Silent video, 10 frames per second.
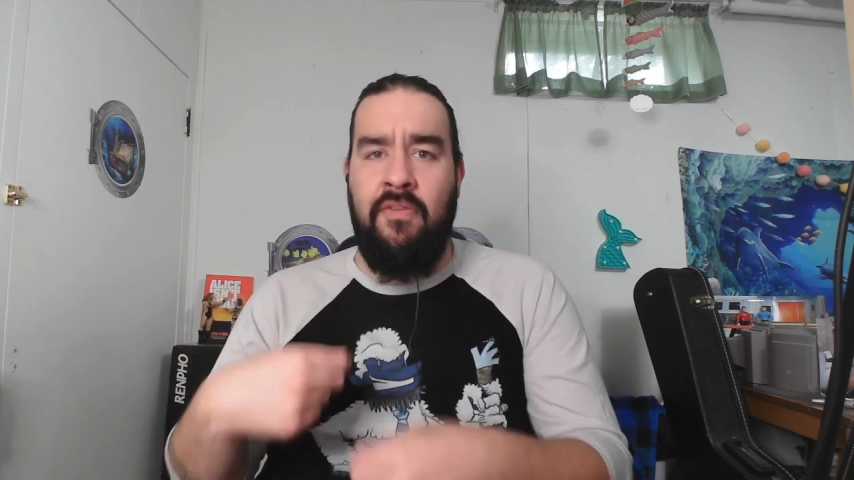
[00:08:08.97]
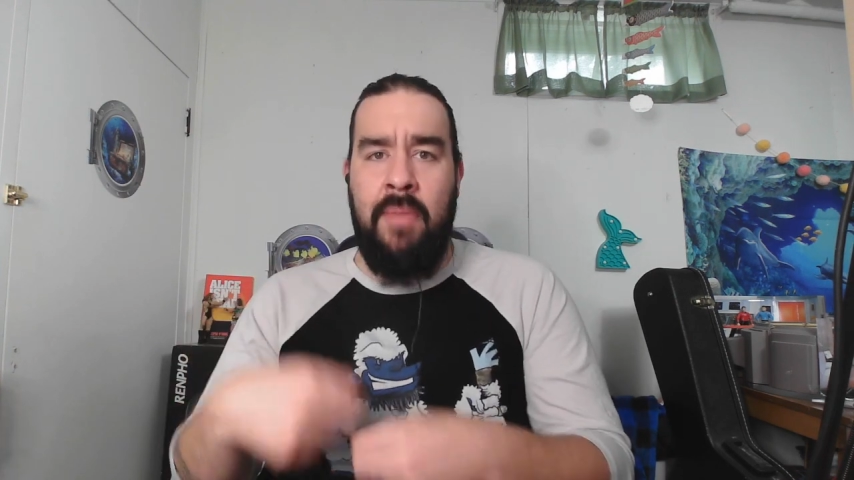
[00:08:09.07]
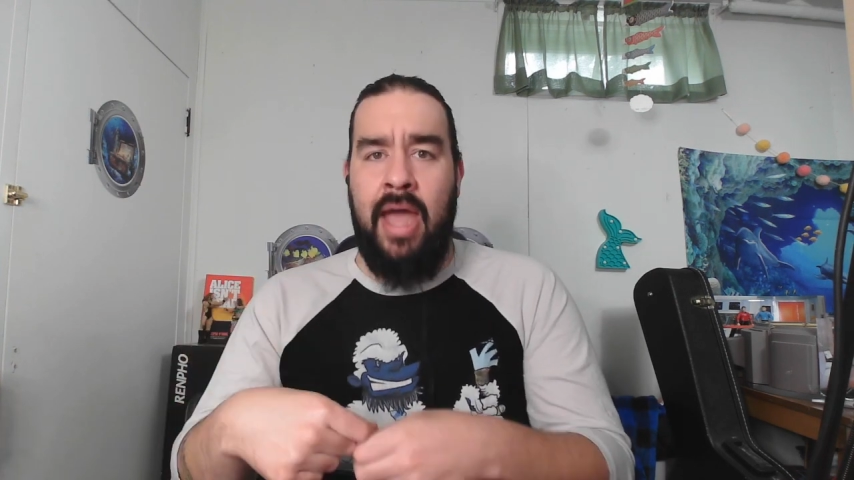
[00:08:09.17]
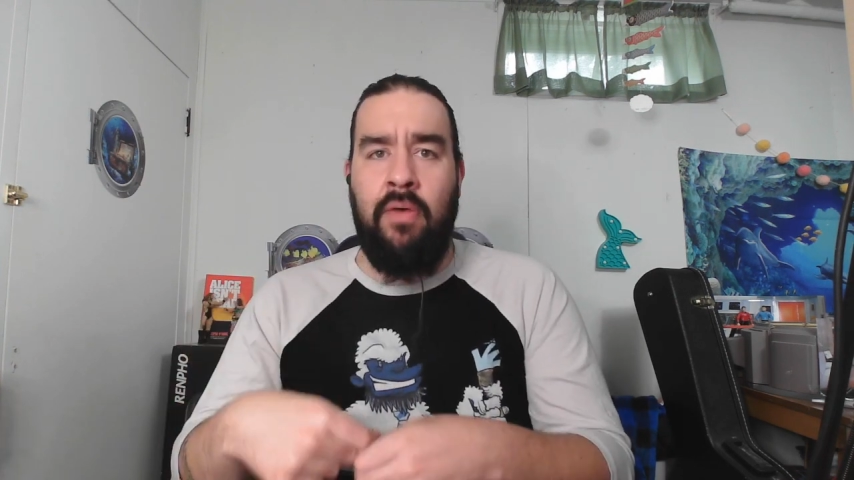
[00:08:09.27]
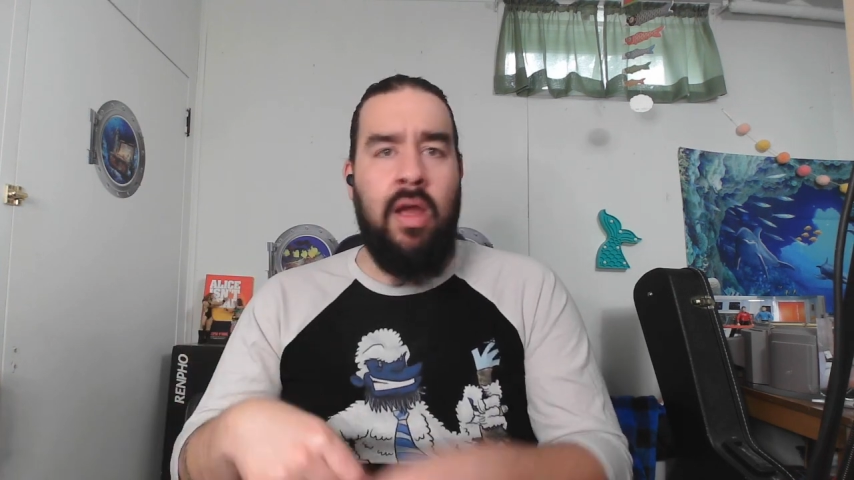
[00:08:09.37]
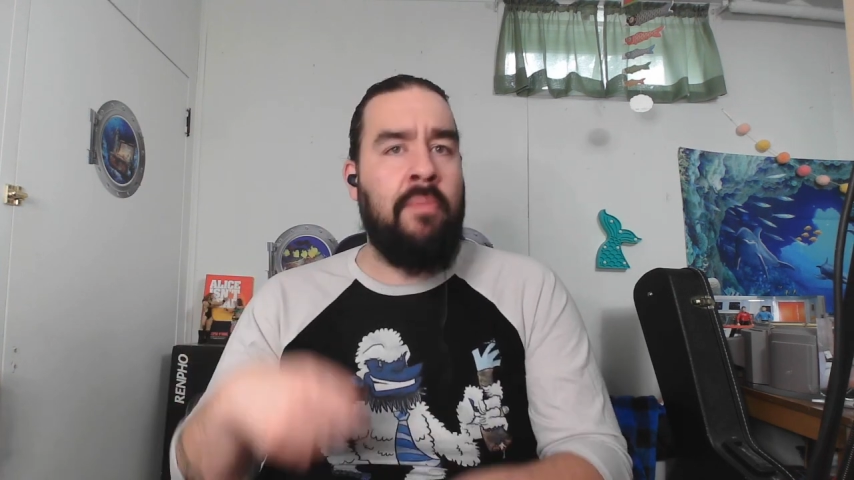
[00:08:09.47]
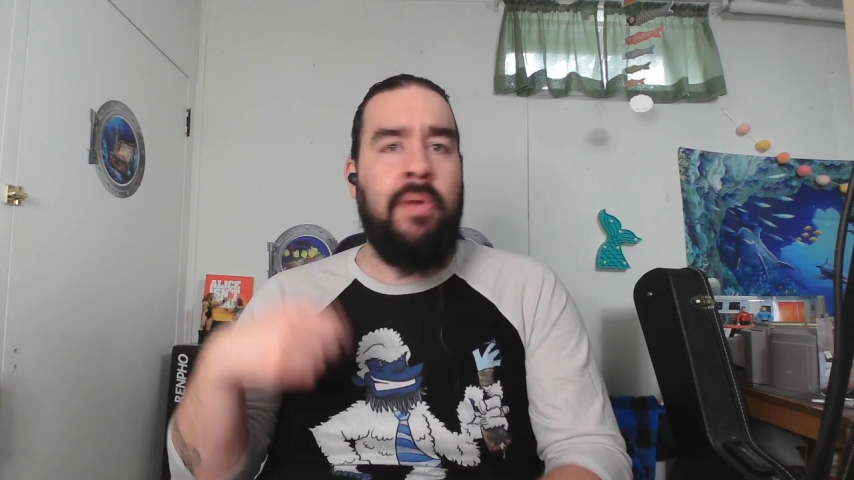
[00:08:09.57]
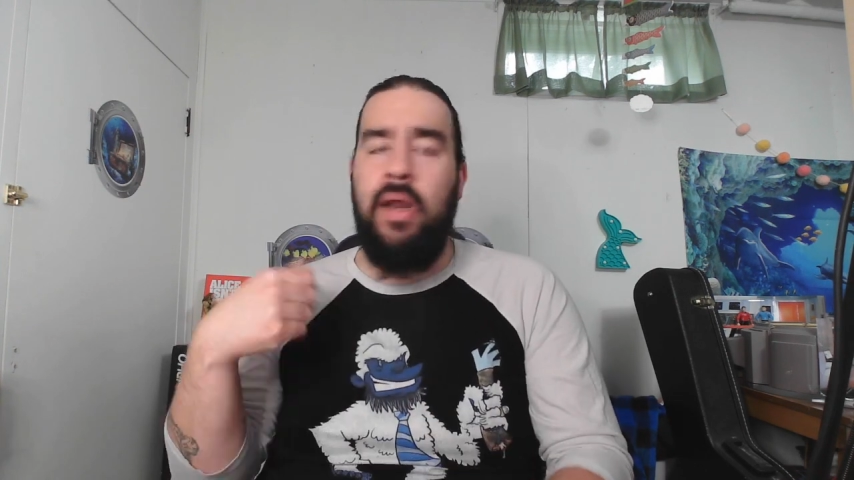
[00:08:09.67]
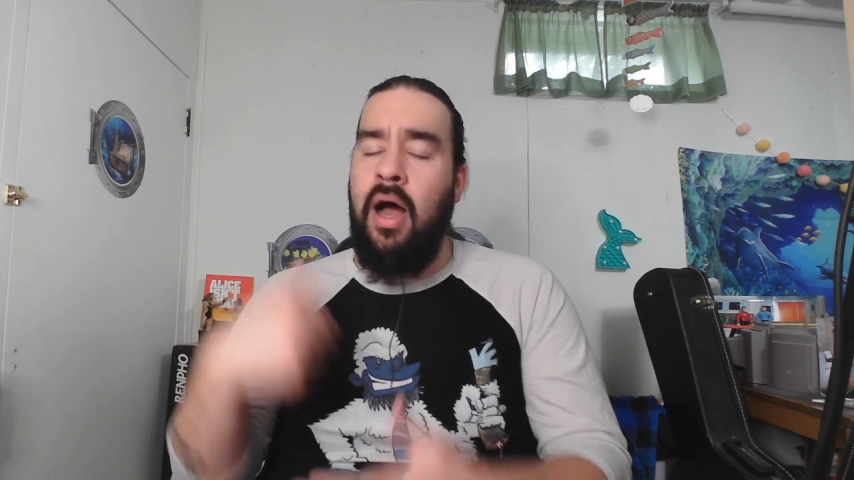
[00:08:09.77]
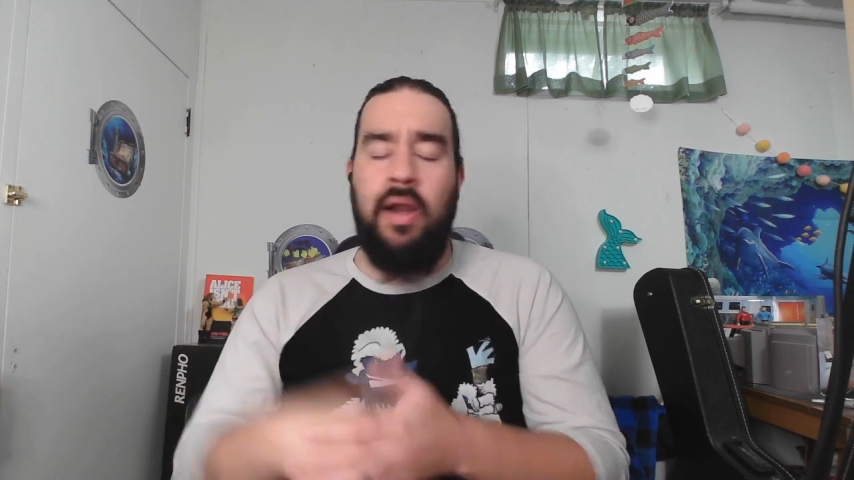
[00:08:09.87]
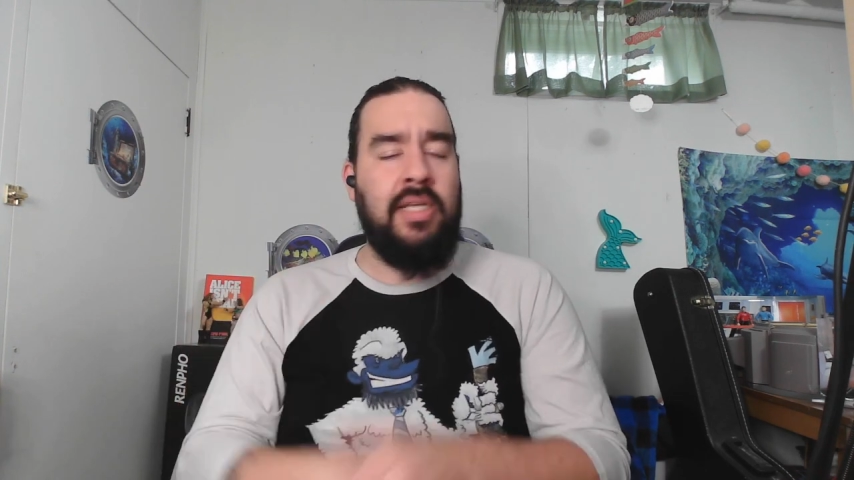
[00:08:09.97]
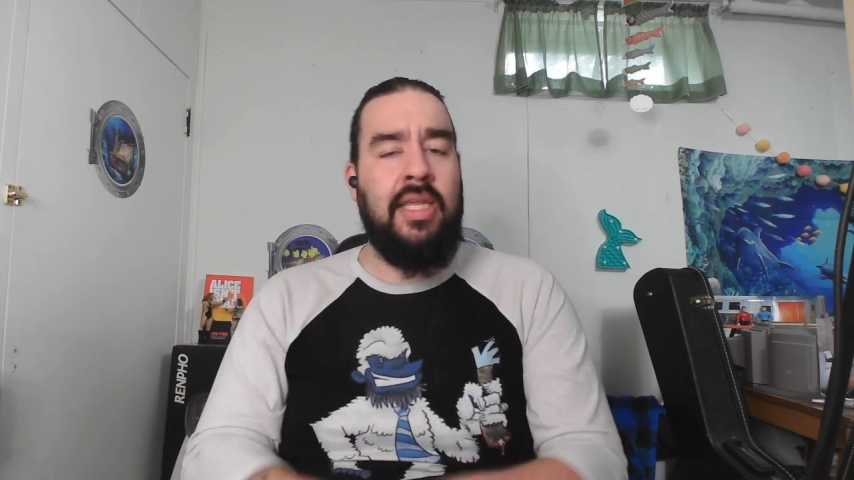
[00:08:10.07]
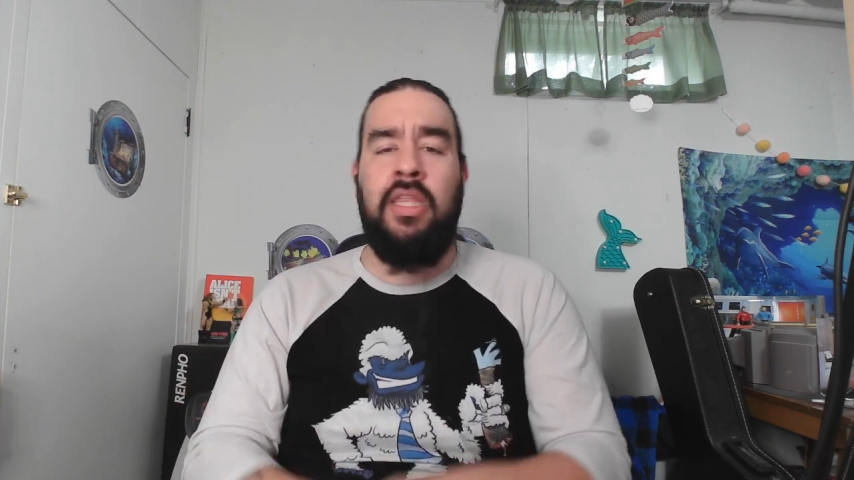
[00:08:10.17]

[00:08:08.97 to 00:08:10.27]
a background, but honestly,